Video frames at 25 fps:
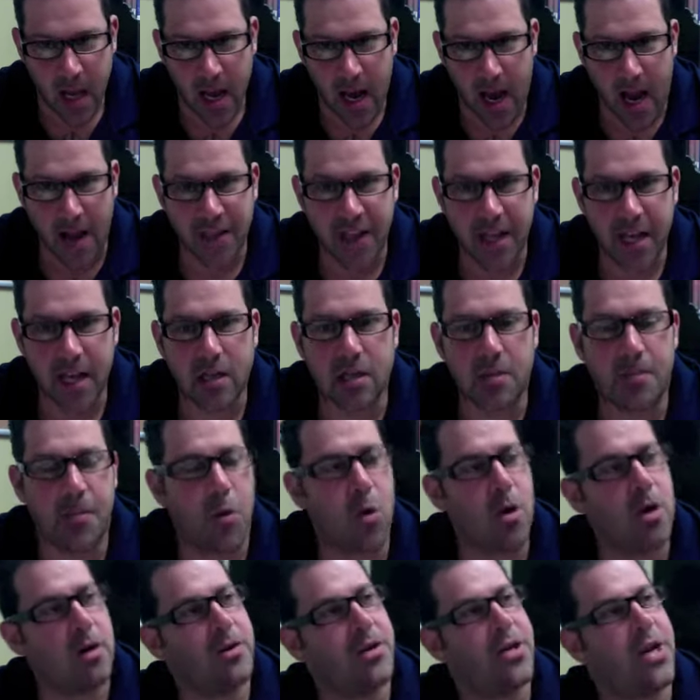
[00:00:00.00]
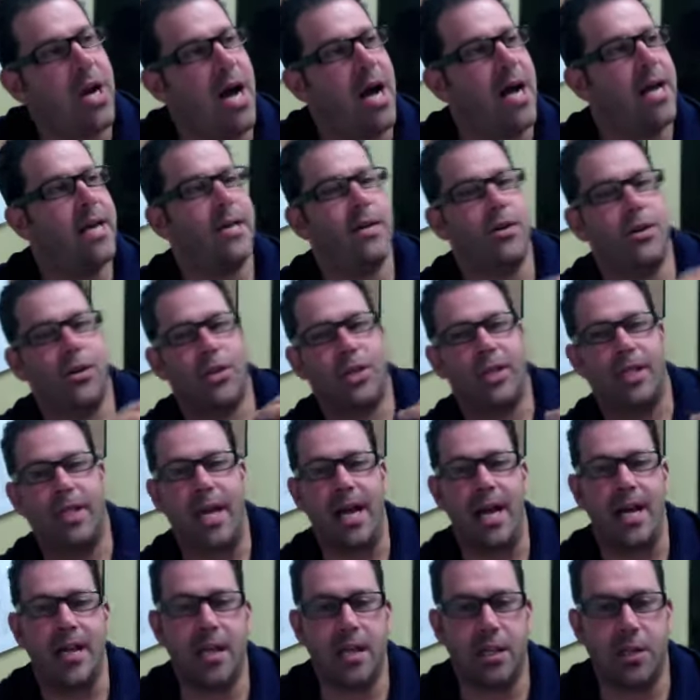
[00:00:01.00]
I think it's important to
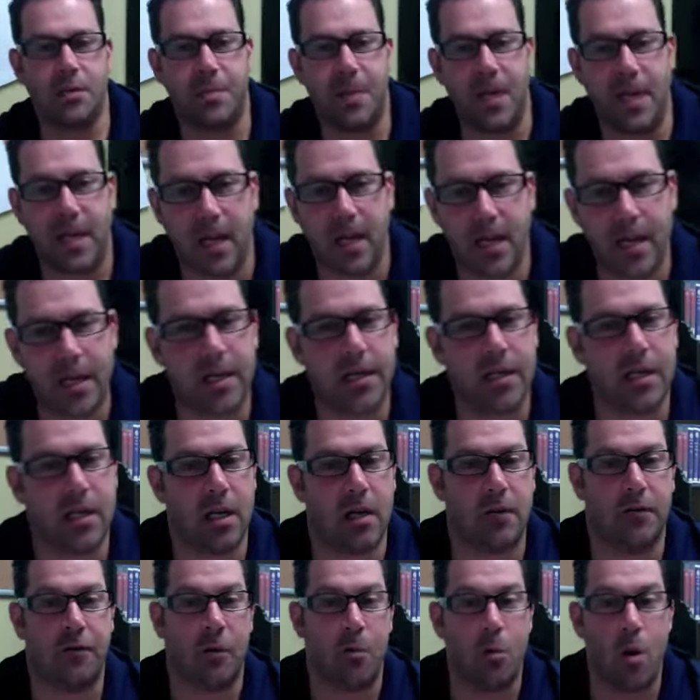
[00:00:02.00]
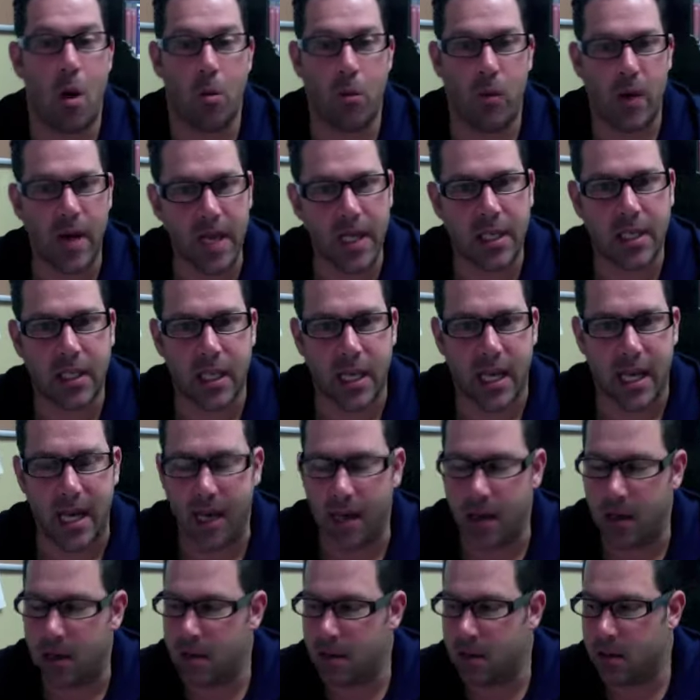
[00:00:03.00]
understand this because from what we see,